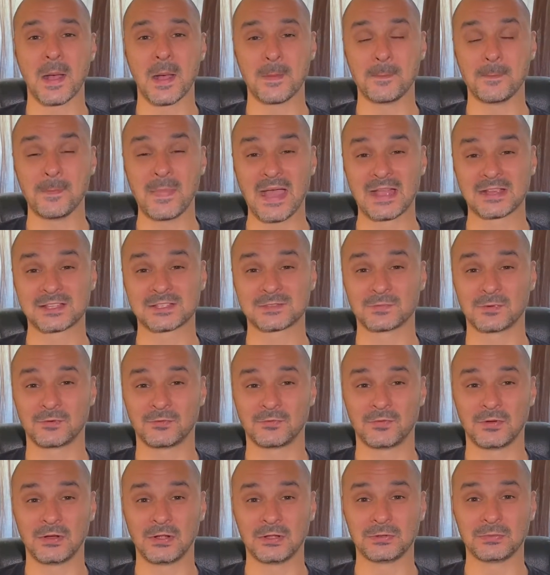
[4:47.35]
maximum
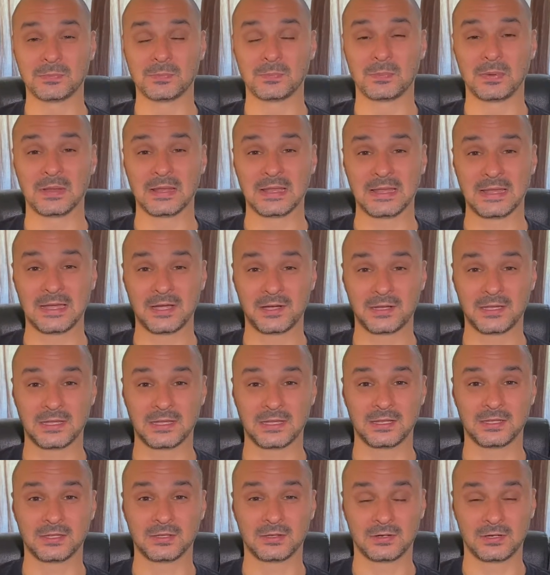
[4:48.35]
volume blaring
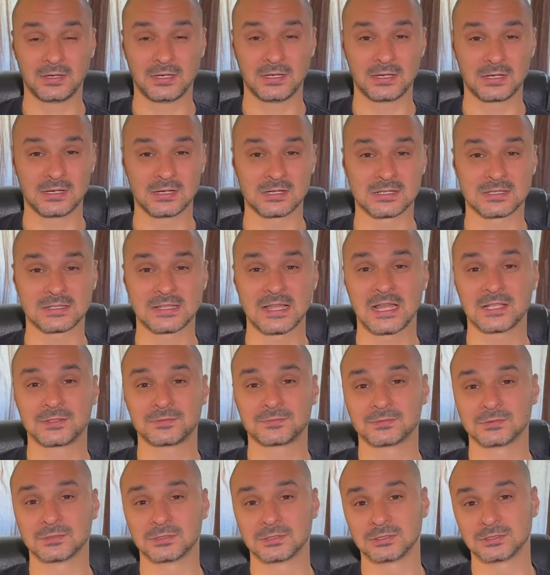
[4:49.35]
in your ears. That
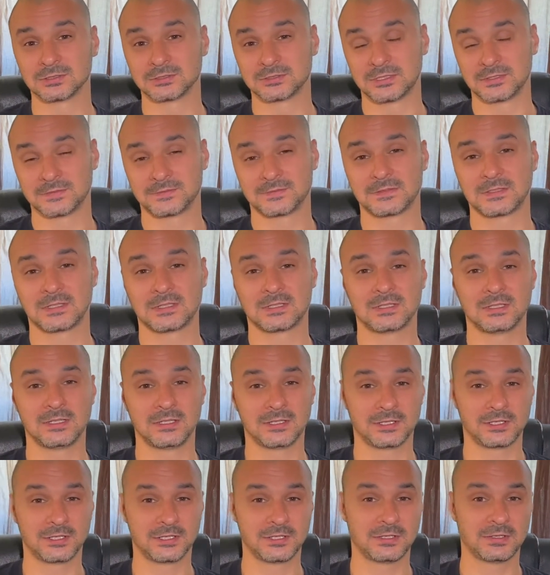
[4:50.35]
will definitely
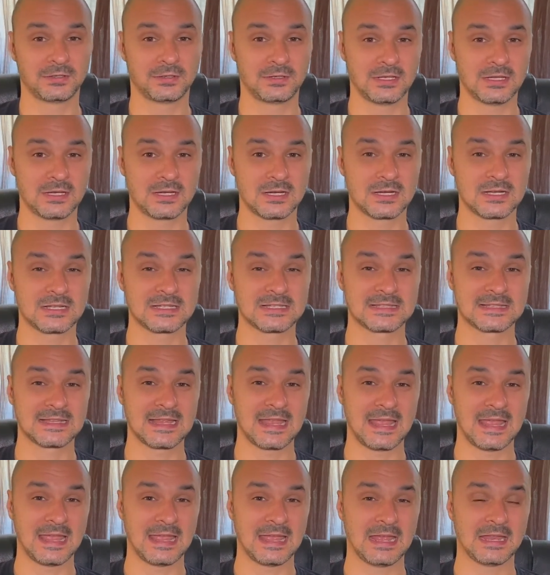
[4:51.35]
hurt your ears,
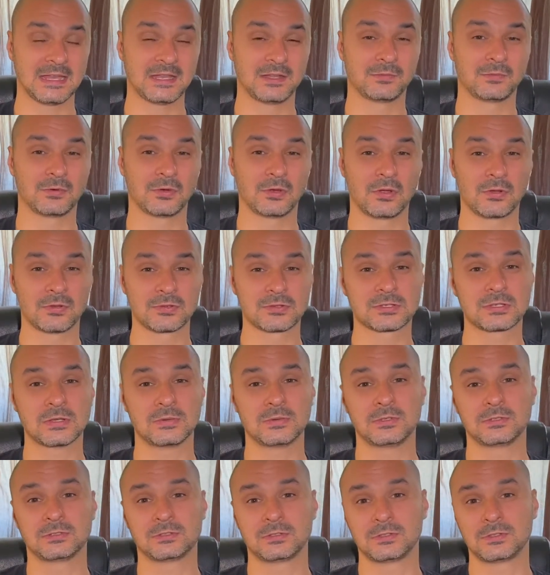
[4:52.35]
and it will also
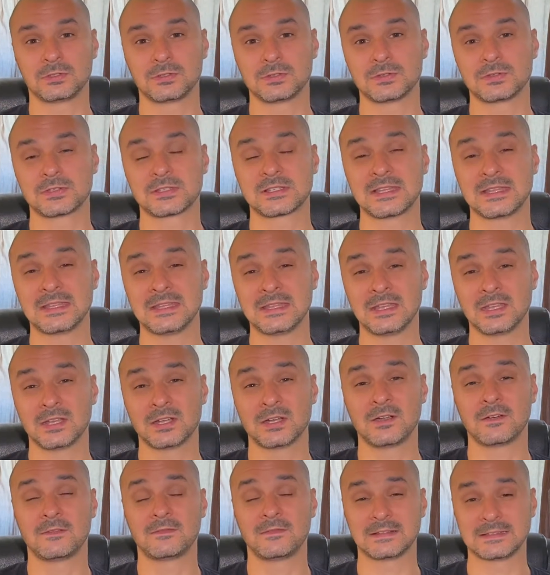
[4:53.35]
introduce
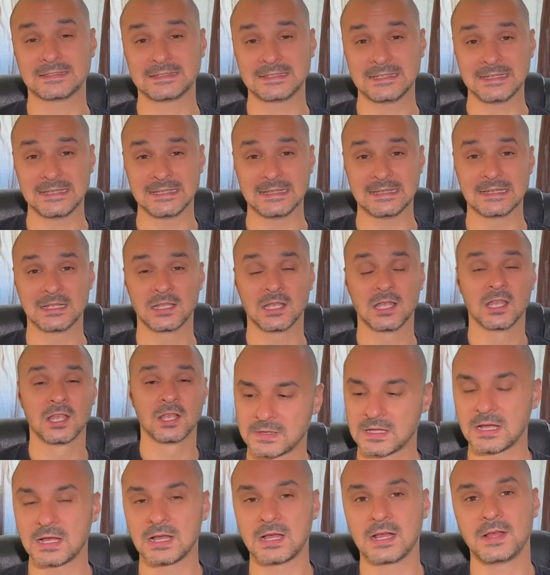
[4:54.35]
ear fatigue.
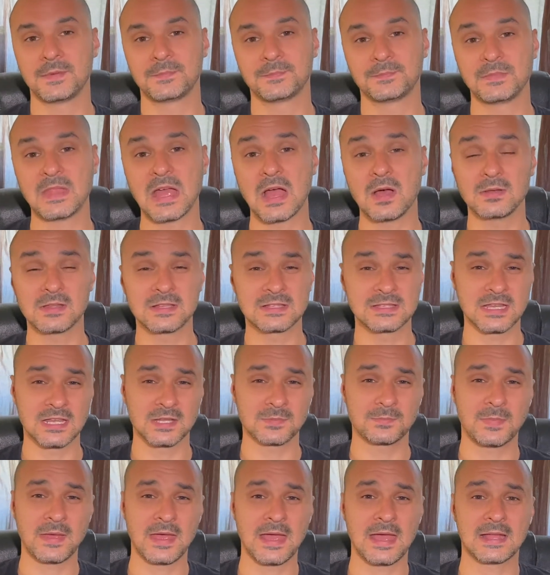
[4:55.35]
Now let's
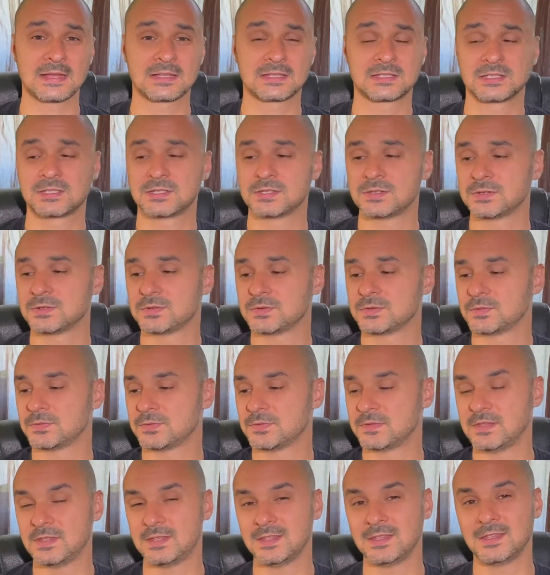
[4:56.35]
get back to
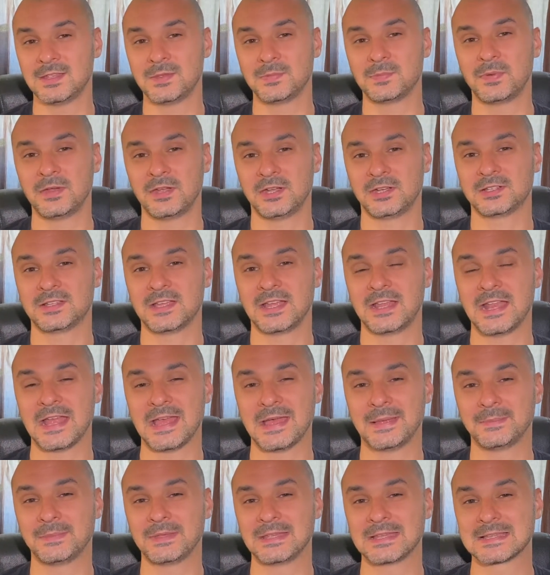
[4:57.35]
the
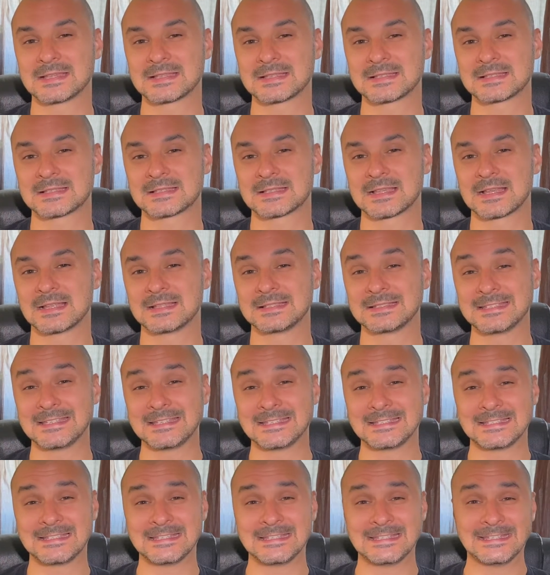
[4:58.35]
Beyerdynamics
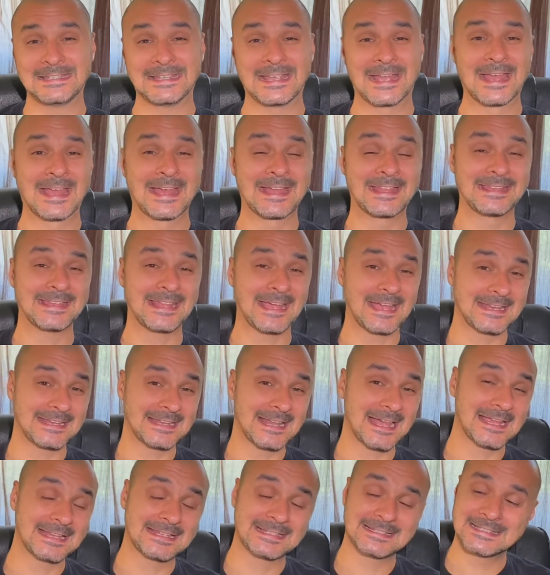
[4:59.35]
DT
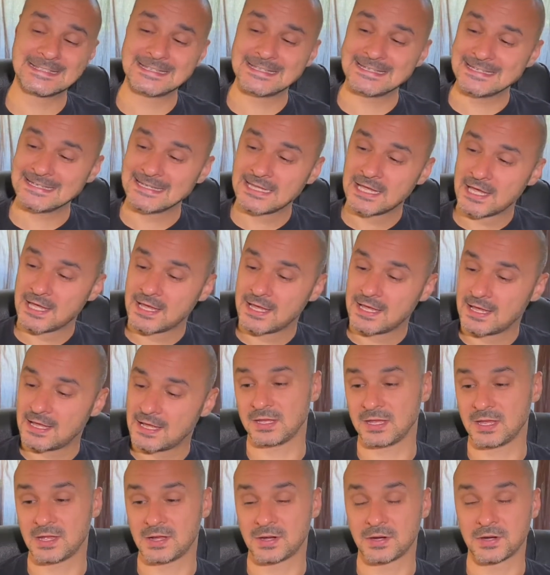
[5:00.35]
990.
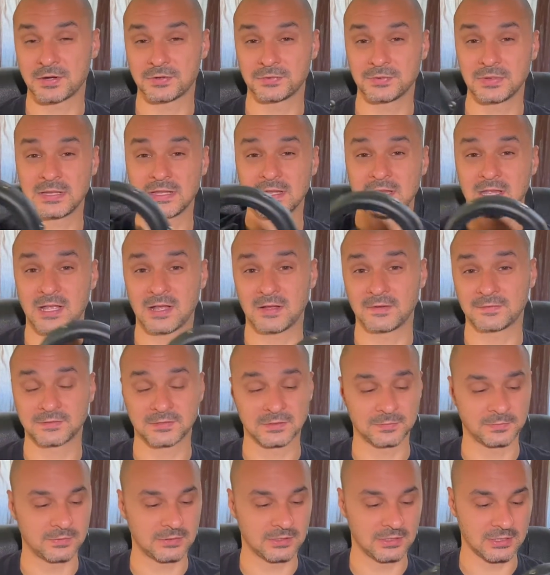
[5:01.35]
They are really
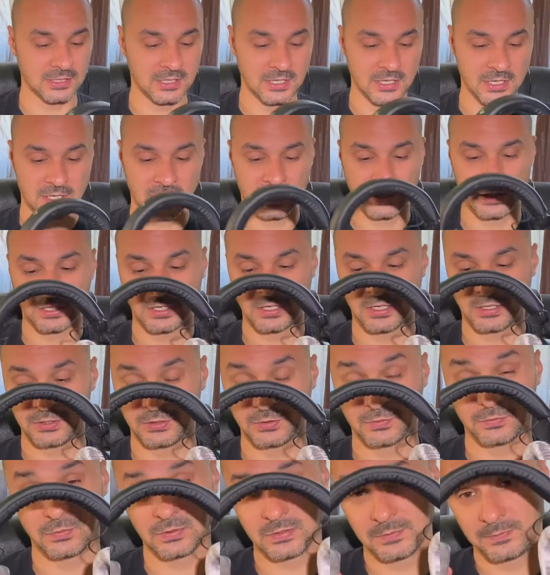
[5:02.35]
comfortable.
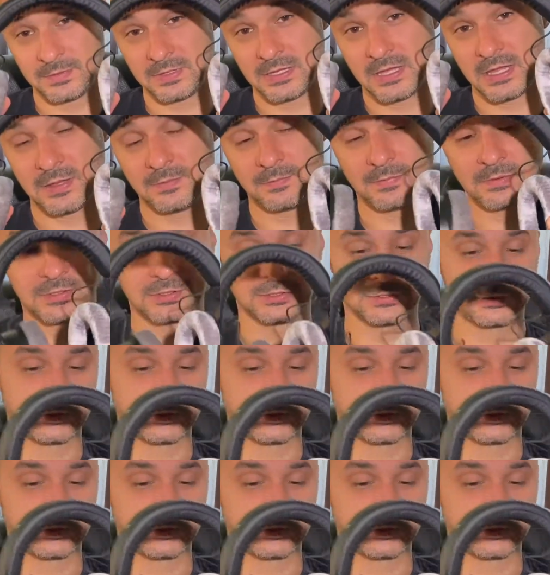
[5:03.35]
You will be able